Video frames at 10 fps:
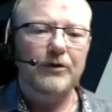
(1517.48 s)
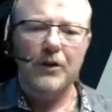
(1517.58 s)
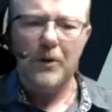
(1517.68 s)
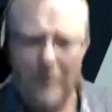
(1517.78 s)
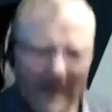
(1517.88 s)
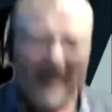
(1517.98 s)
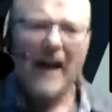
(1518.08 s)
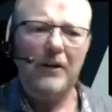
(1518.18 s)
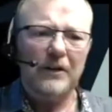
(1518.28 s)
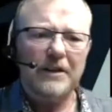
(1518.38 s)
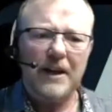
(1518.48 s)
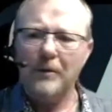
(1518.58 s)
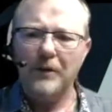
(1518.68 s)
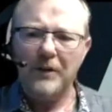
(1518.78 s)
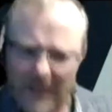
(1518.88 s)
they're mad all the time or
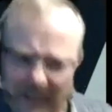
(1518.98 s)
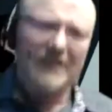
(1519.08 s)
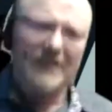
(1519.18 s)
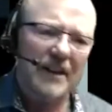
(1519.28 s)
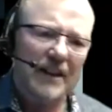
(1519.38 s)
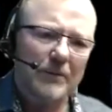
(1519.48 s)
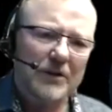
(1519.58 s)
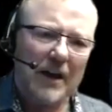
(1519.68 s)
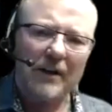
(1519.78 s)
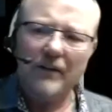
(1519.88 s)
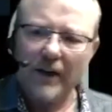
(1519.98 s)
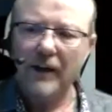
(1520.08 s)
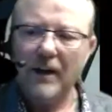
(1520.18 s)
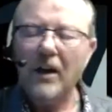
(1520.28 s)
they're easily upset, right?